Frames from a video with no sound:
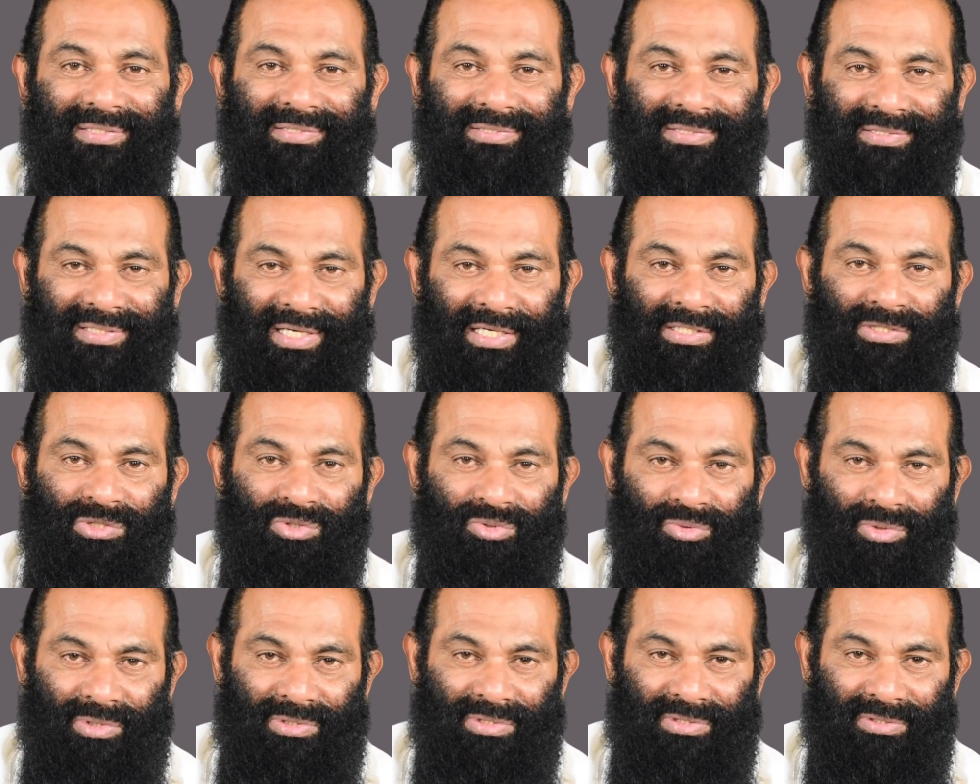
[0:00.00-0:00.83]

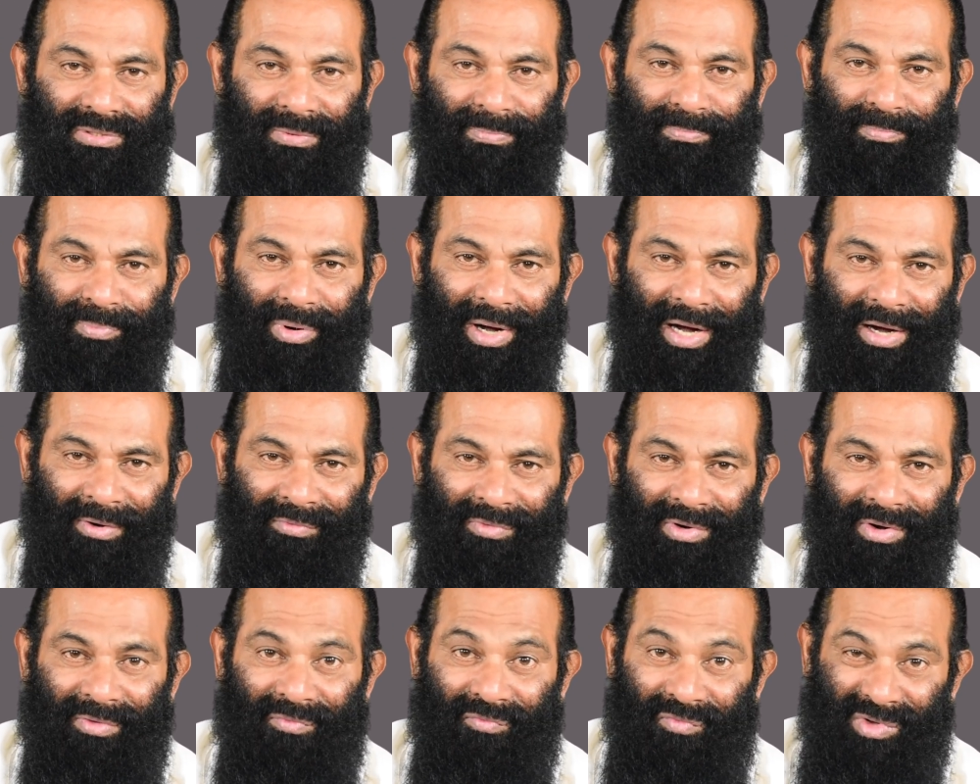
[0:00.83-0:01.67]
Such was the
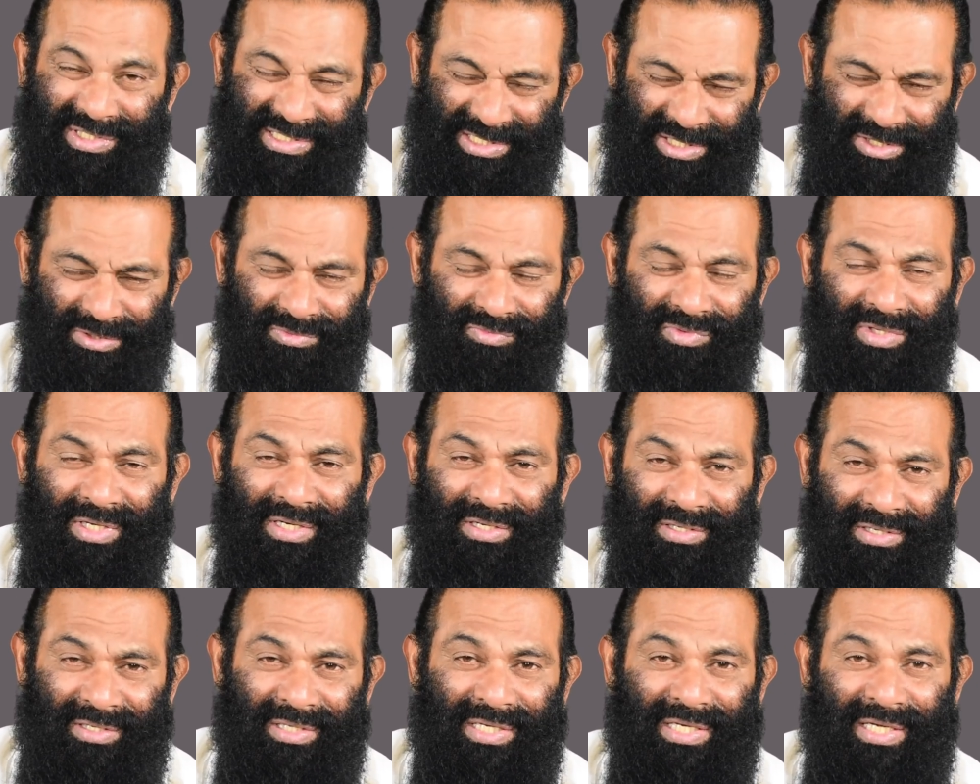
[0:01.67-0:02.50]
power which
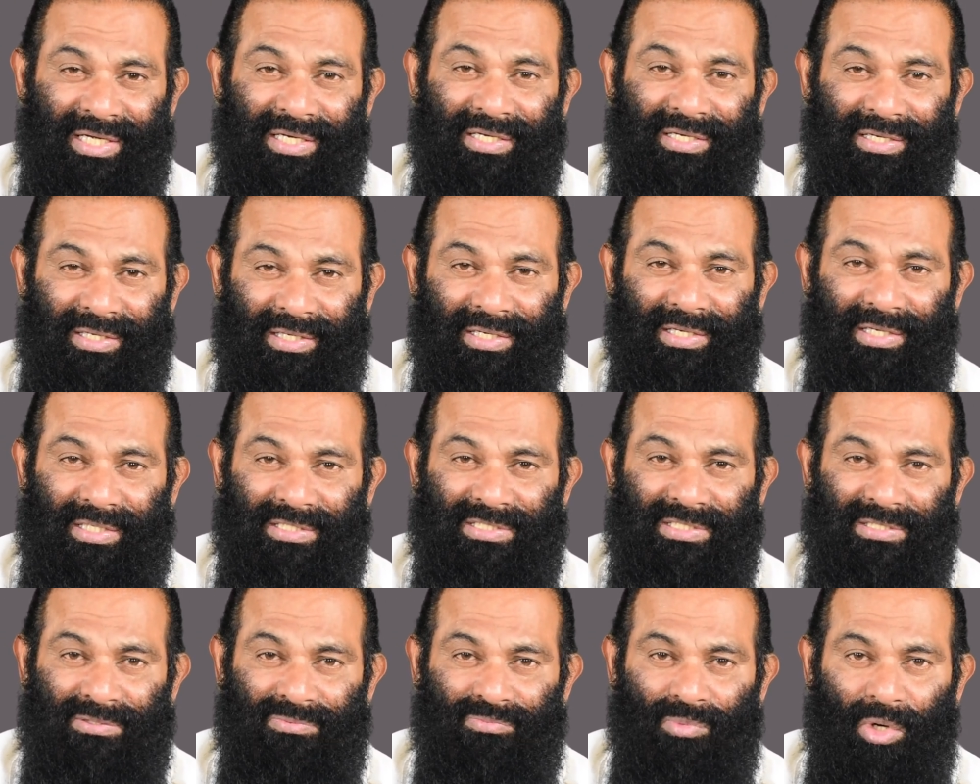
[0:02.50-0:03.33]
we created in a
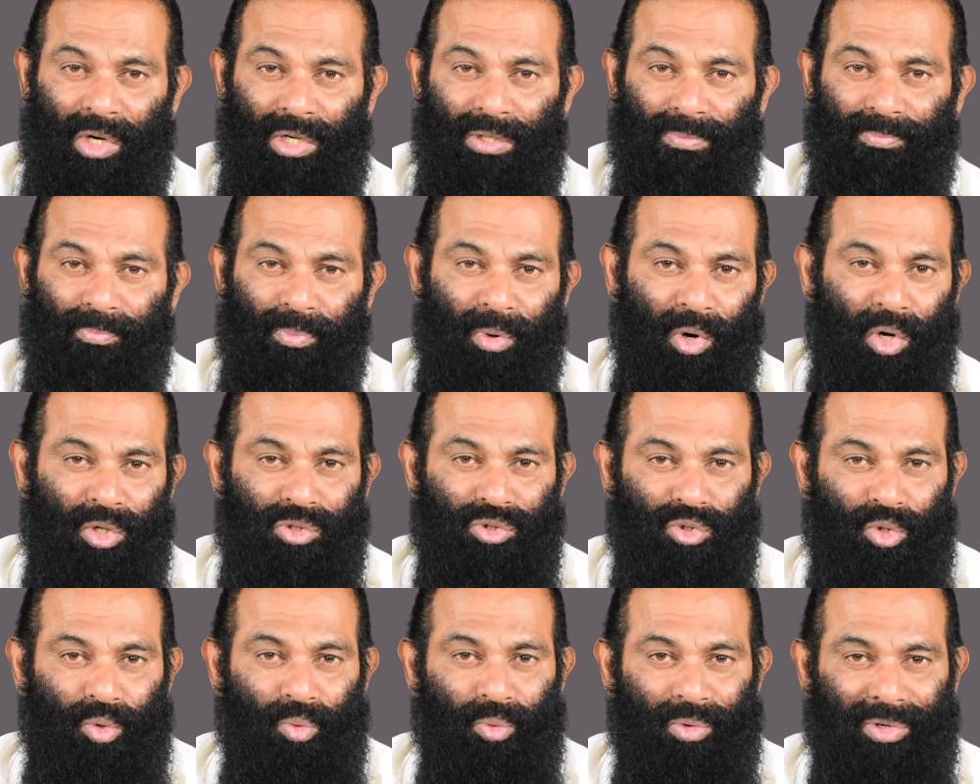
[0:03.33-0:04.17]
small
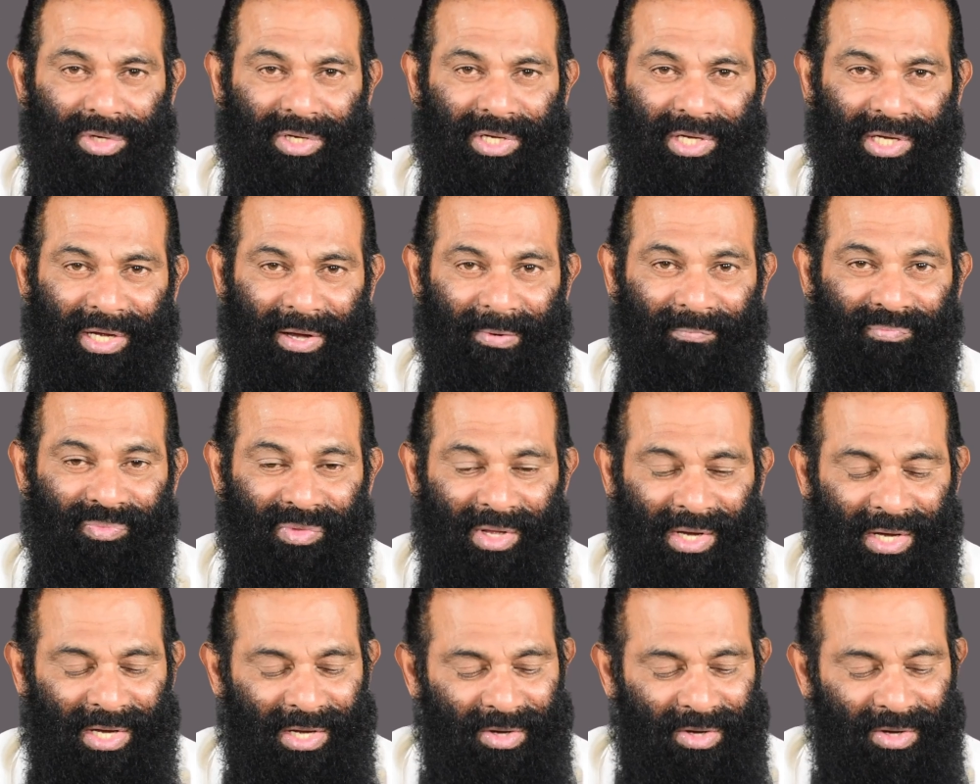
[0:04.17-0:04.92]
pond over here